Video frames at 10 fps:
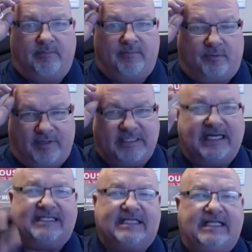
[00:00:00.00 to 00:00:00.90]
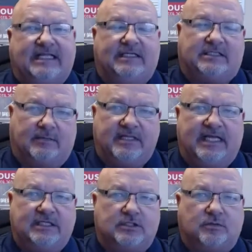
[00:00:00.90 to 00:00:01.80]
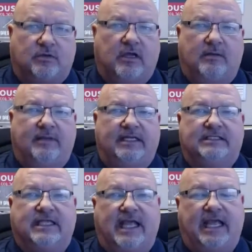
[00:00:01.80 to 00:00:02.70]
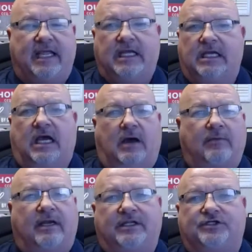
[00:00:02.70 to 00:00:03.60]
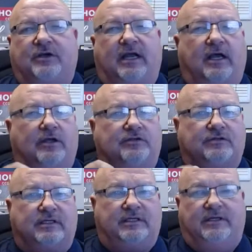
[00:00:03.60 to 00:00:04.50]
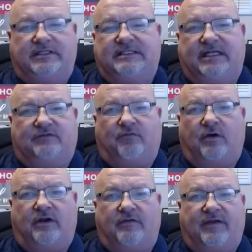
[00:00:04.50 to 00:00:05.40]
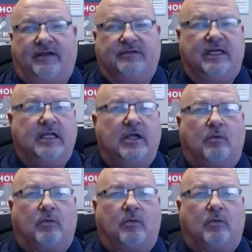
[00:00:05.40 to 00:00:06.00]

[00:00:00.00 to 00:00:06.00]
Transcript: The reason I say that is some of the agents will come in and say, "Hey, I want to list your house. Let's say it's 400,000.